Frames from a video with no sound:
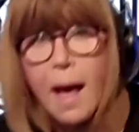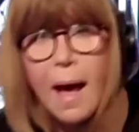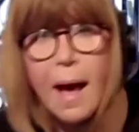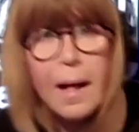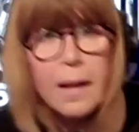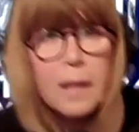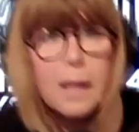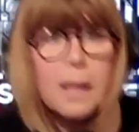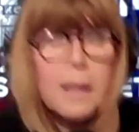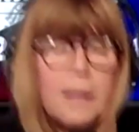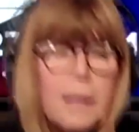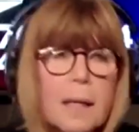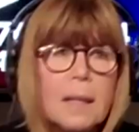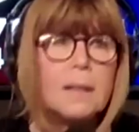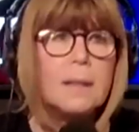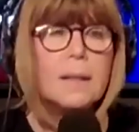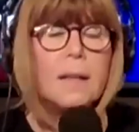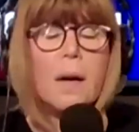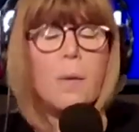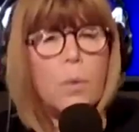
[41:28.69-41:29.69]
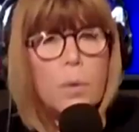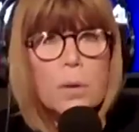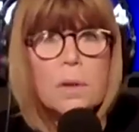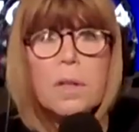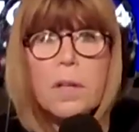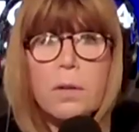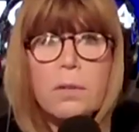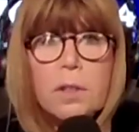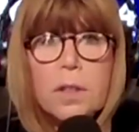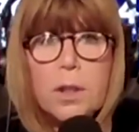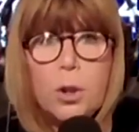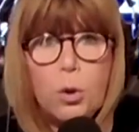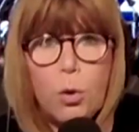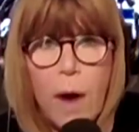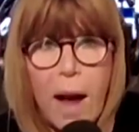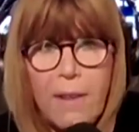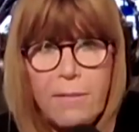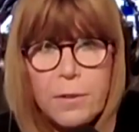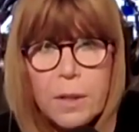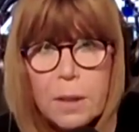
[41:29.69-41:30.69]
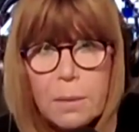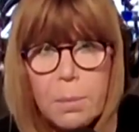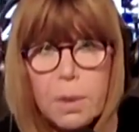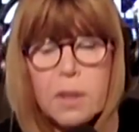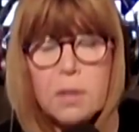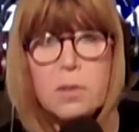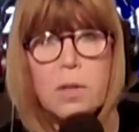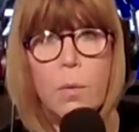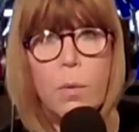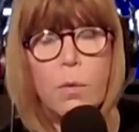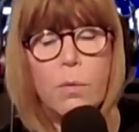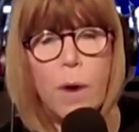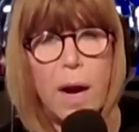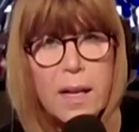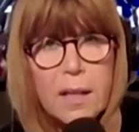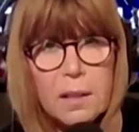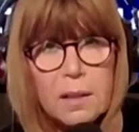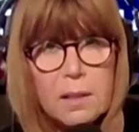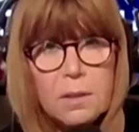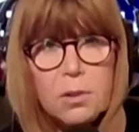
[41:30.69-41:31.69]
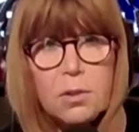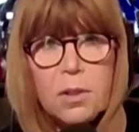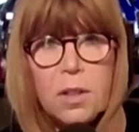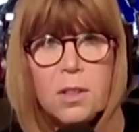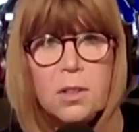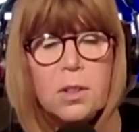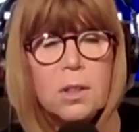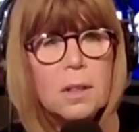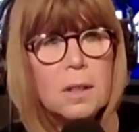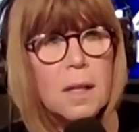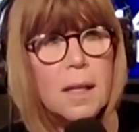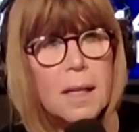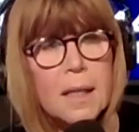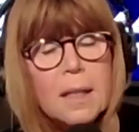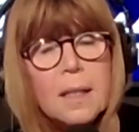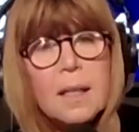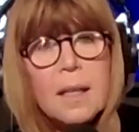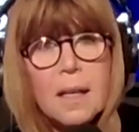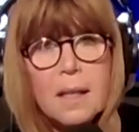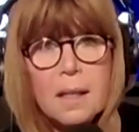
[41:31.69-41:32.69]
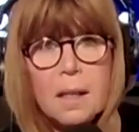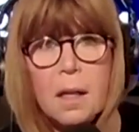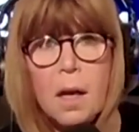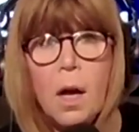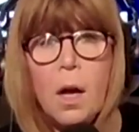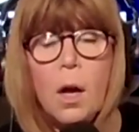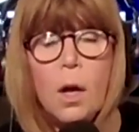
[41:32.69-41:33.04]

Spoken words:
Alec, and they were literally drafting bills, they were writing legislation and handing it